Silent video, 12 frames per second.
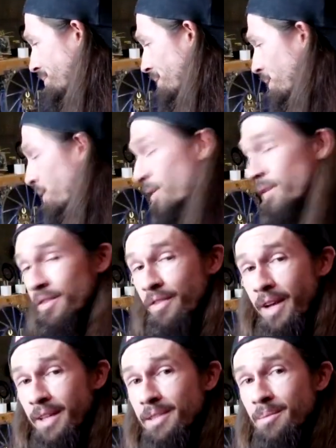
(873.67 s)
with all the
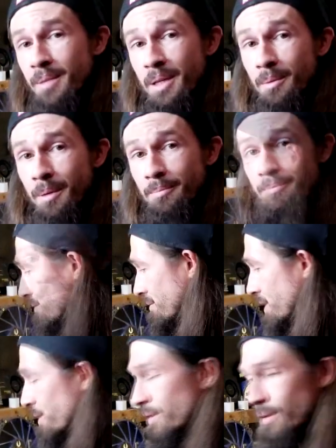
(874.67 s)
fans at minimum,
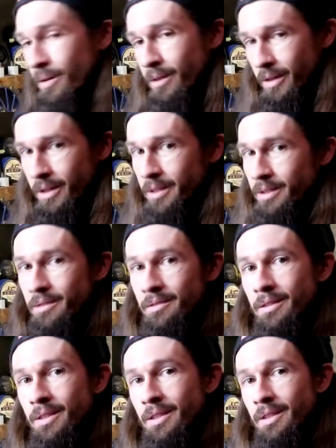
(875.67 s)
you know, they're all on
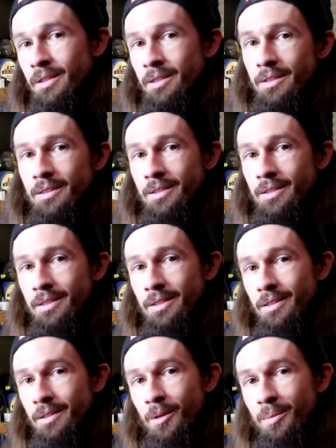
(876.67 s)
the
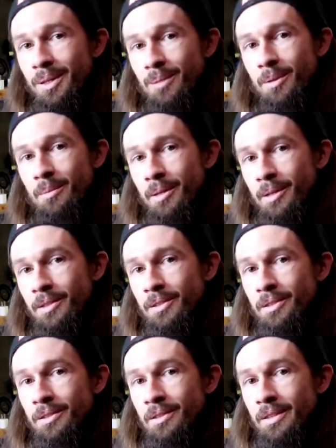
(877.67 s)
RPM limiters,